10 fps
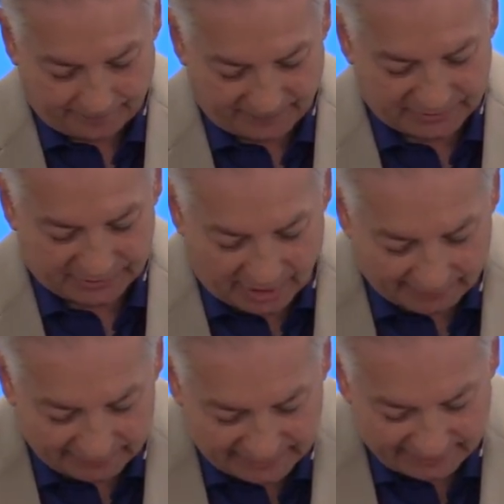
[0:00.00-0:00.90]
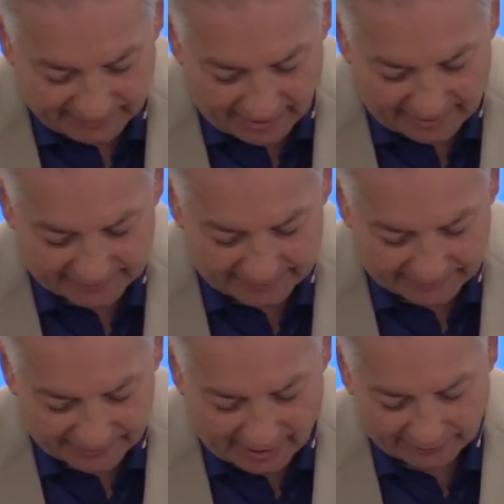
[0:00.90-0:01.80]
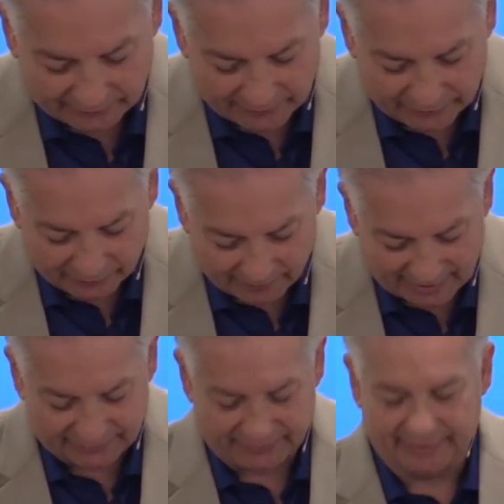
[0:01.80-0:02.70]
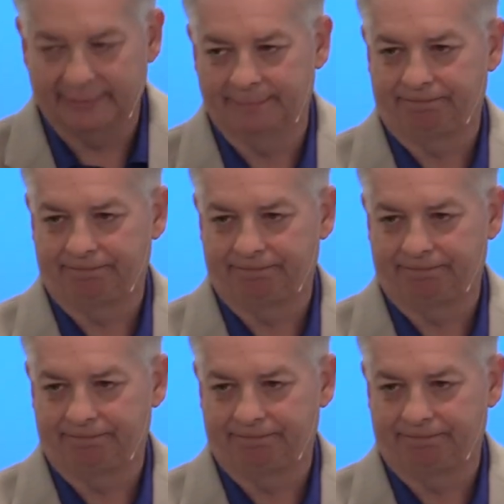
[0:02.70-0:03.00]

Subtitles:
The sovereignty of God is a doctrine to rest in.